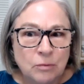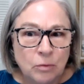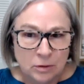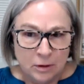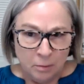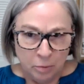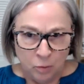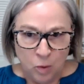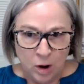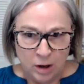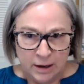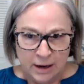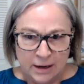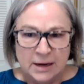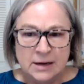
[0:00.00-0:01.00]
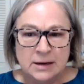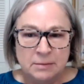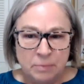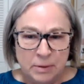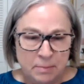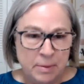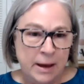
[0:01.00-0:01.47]
number one. I need to
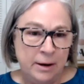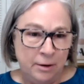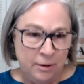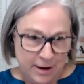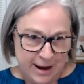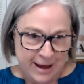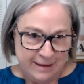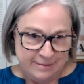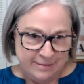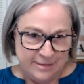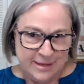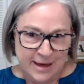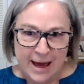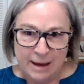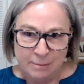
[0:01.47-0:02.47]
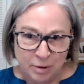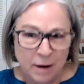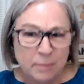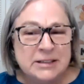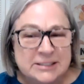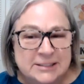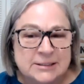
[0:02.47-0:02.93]
be better at that.
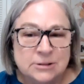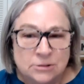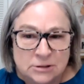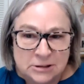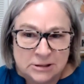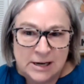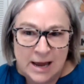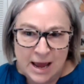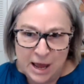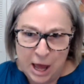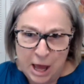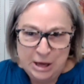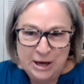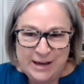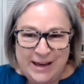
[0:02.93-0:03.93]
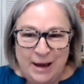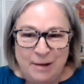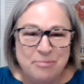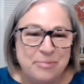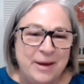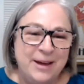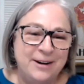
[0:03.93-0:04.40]
Probably still today, I could
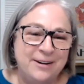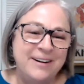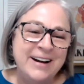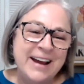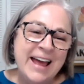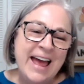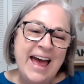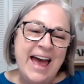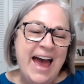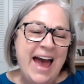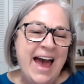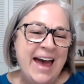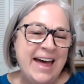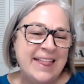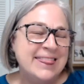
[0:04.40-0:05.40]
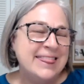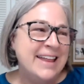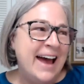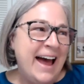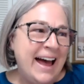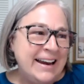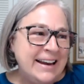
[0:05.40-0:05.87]
get better at
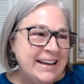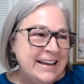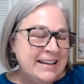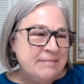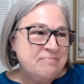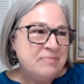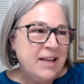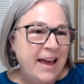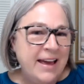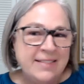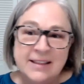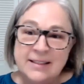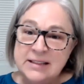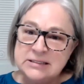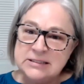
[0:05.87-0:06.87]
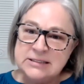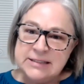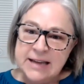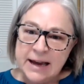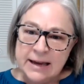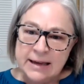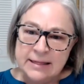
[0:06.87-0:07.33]
that. And then the
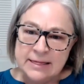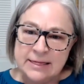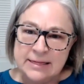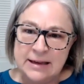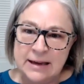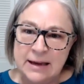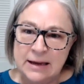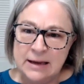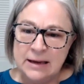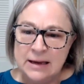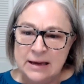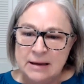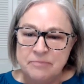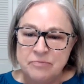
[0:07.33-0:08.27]
second thing